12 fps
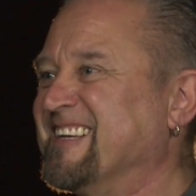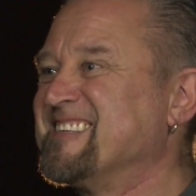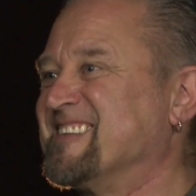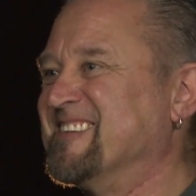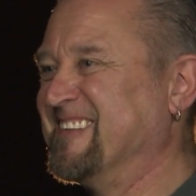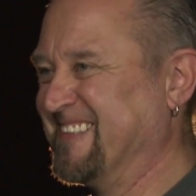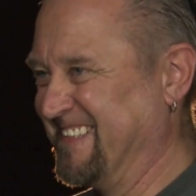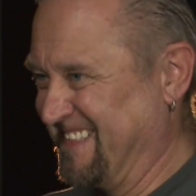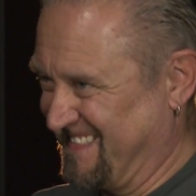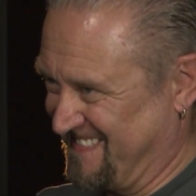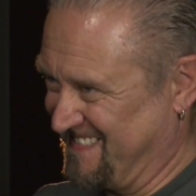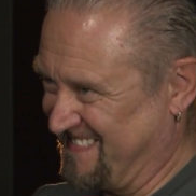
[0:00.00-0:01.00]
Straight
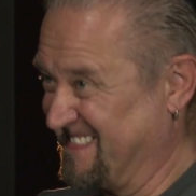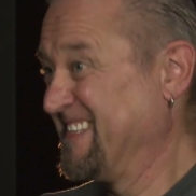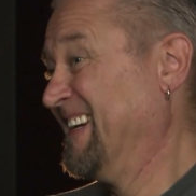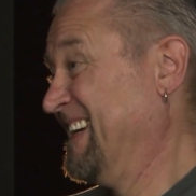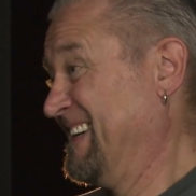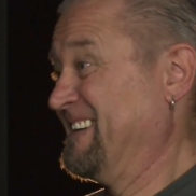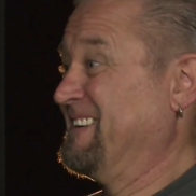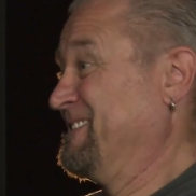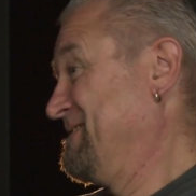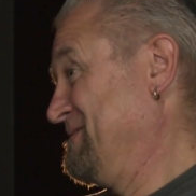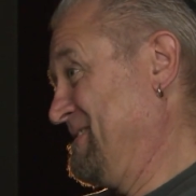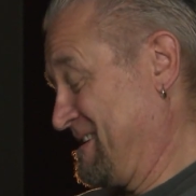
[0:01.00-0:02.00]
in.
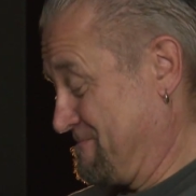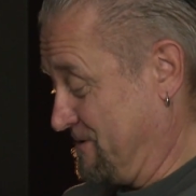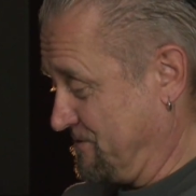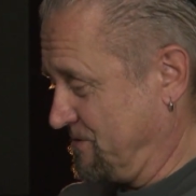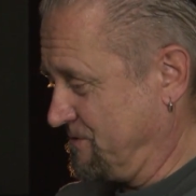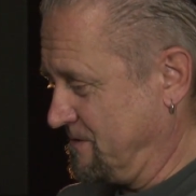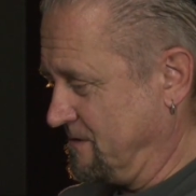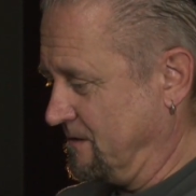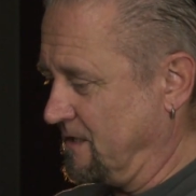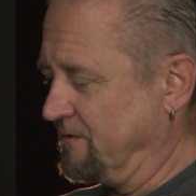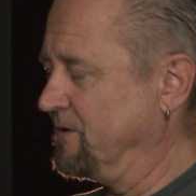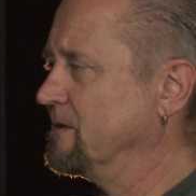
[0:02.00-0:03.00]
Good next one.
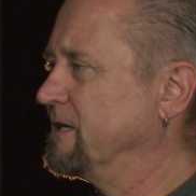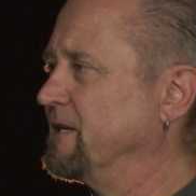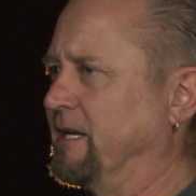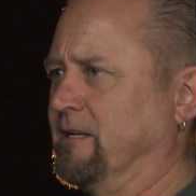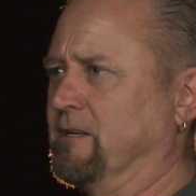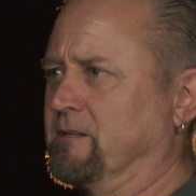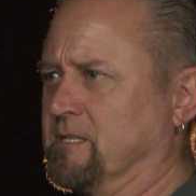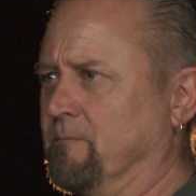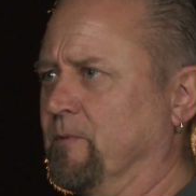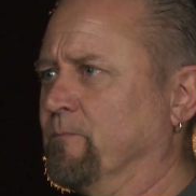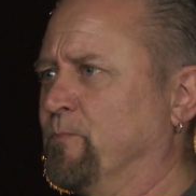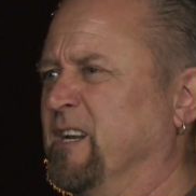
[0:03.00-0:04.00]
Oh, no, it's
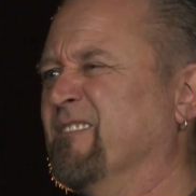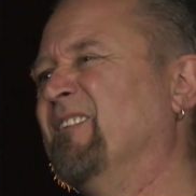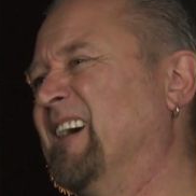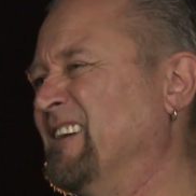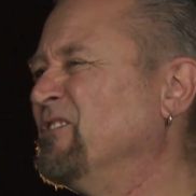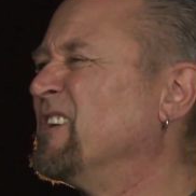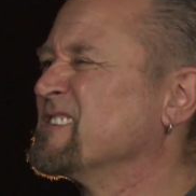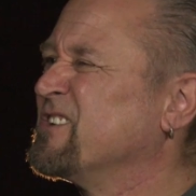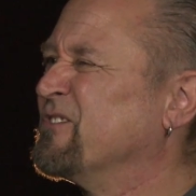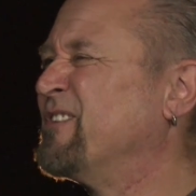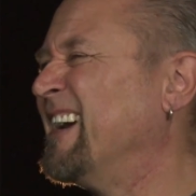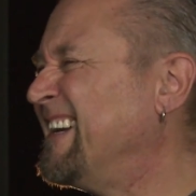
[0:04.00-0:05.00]
pretty, well, I know, it's
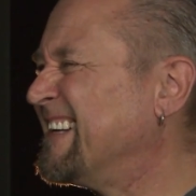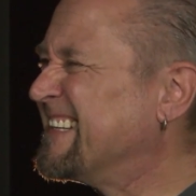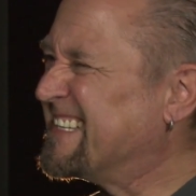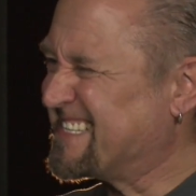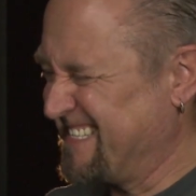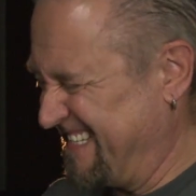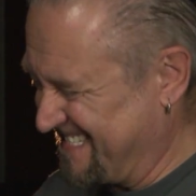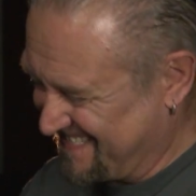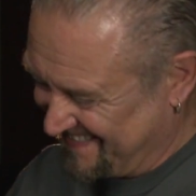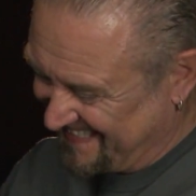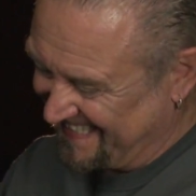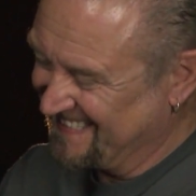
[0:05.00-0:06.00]
not regular, you see.
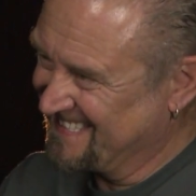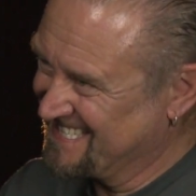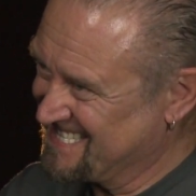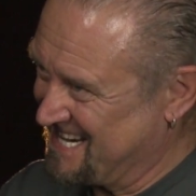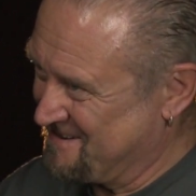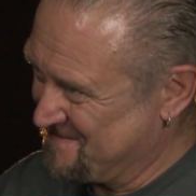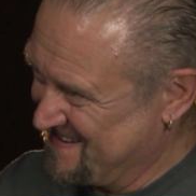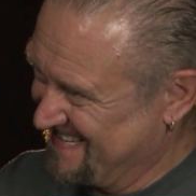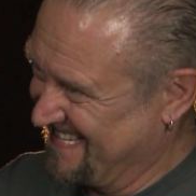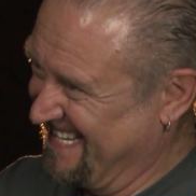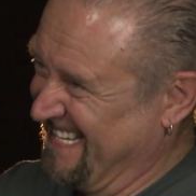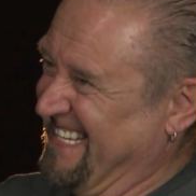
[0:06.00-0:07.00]
So you get another tap.
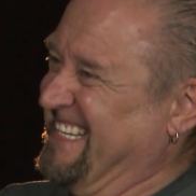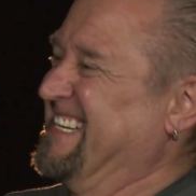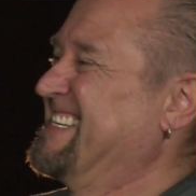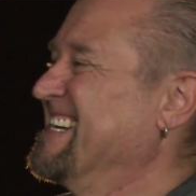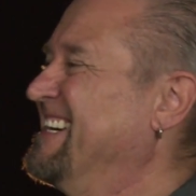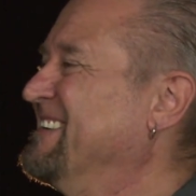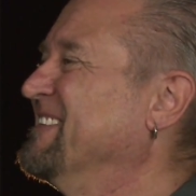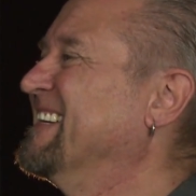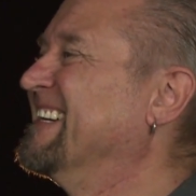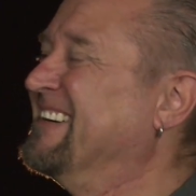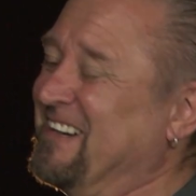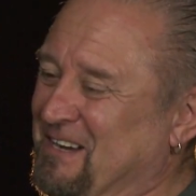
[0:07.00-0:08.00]
Top, you
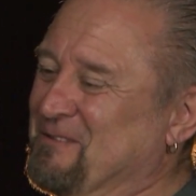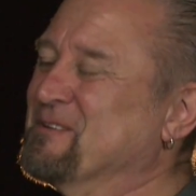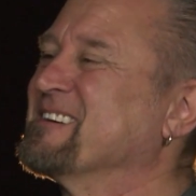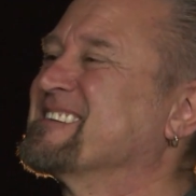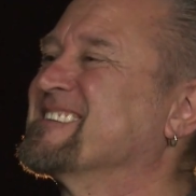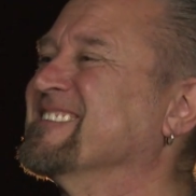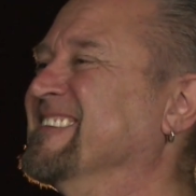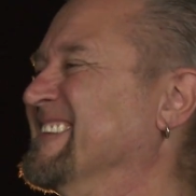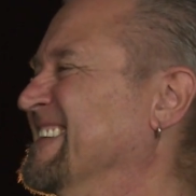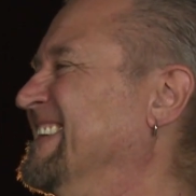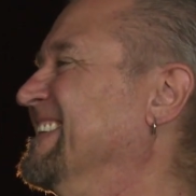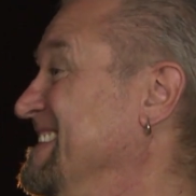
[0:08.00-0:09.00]
know, work studies,
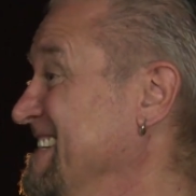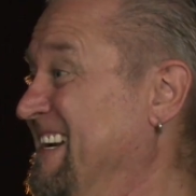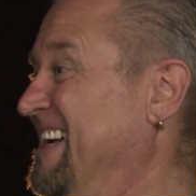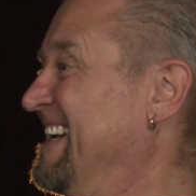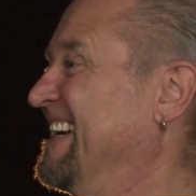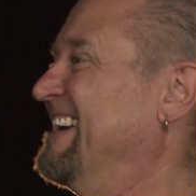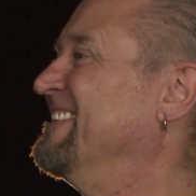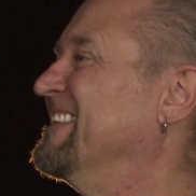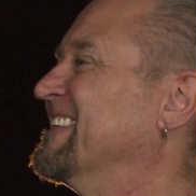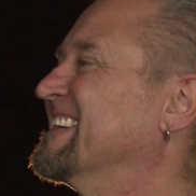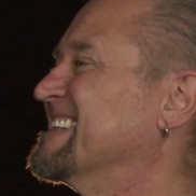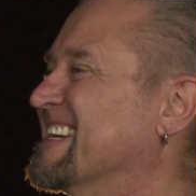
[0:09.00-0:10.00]
of course.
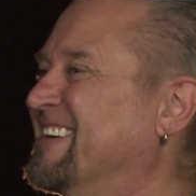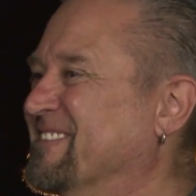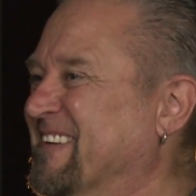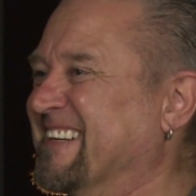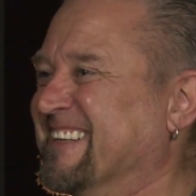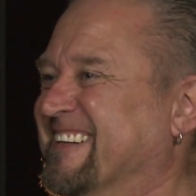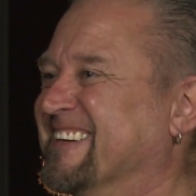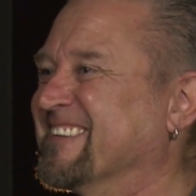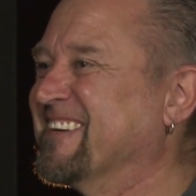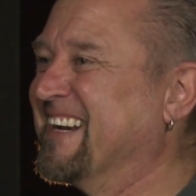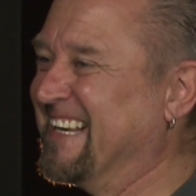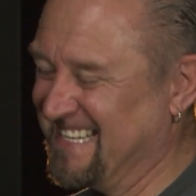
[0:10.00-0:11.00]
Everybody's happy, you know what
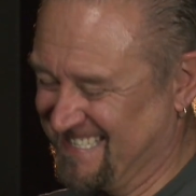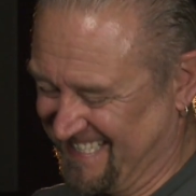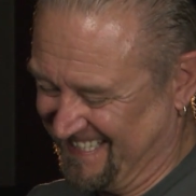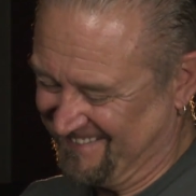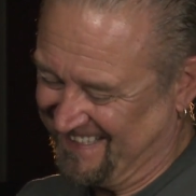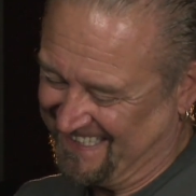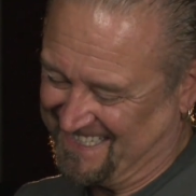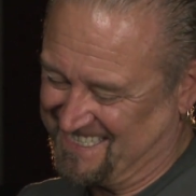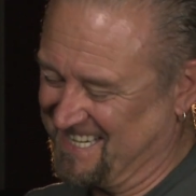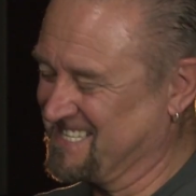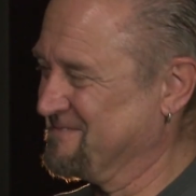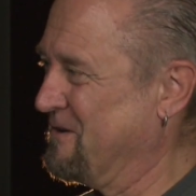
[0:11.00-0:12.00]
I mean? He's thinking, right, it
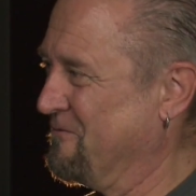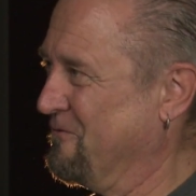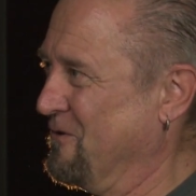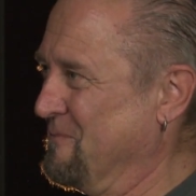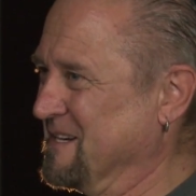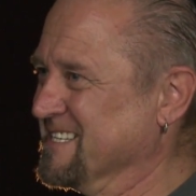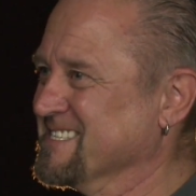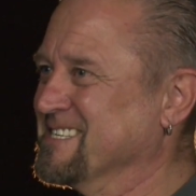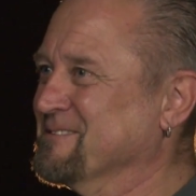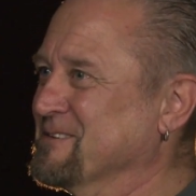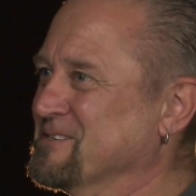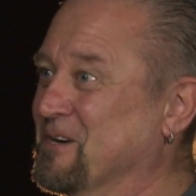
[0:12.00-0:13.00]
takes about 4 minutes to
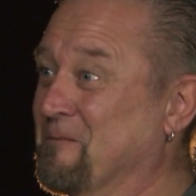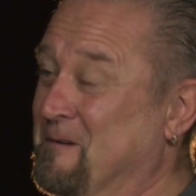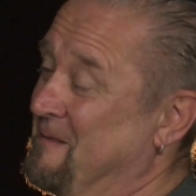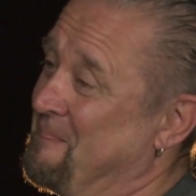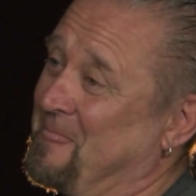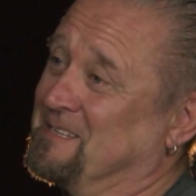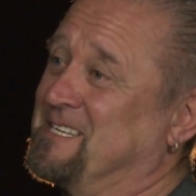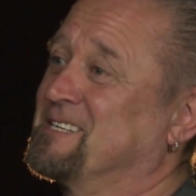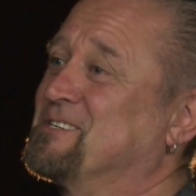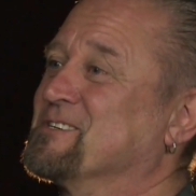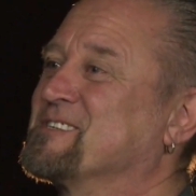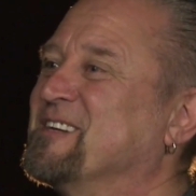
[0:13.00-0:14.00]
do a job. It
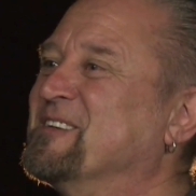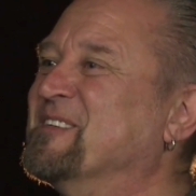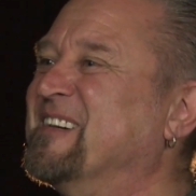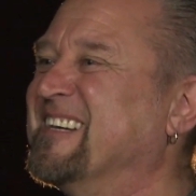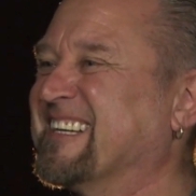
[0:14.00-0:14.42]
takes you two.